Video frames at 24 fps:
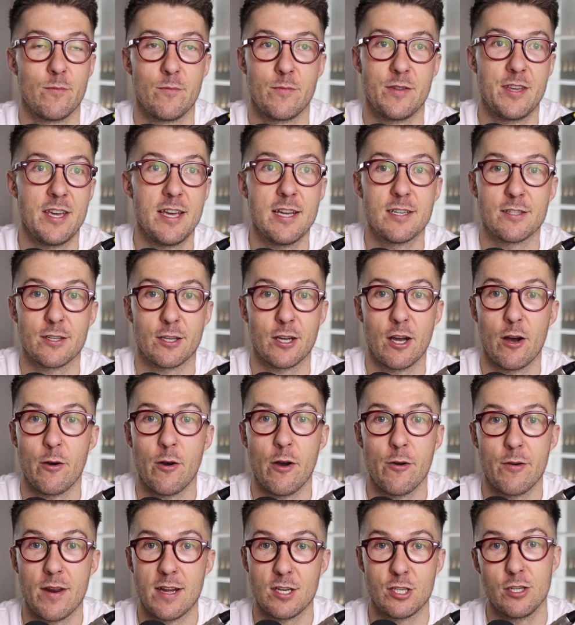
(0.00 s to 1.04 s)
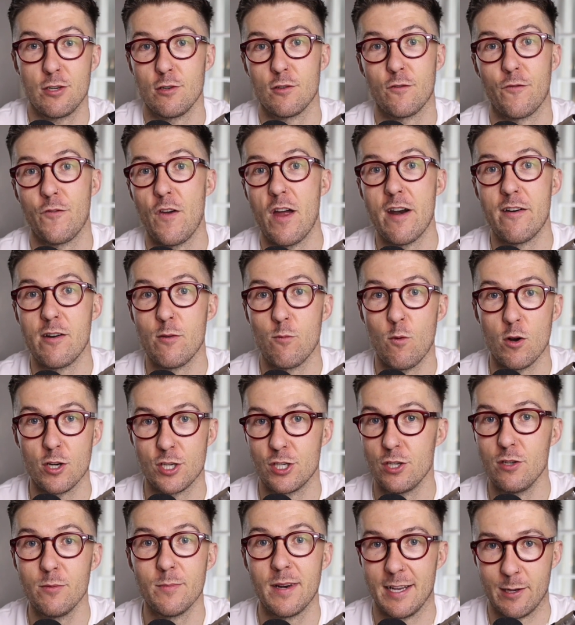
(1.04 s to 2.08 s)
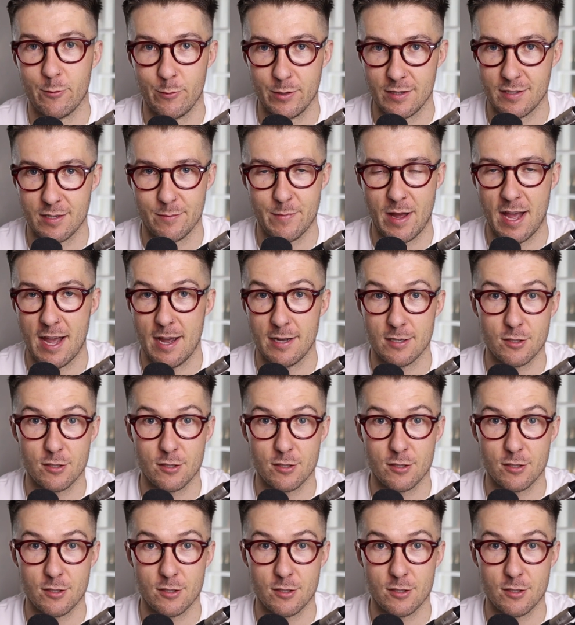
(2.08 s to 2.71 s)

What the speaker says: years ago, I would actually use Fairy Washing Up liquids in my hair.